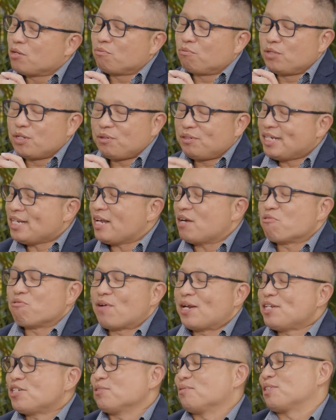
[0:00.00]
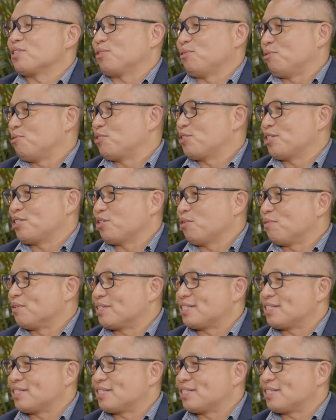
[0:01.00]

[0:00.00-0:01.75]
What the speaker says: We will need a range of solutions over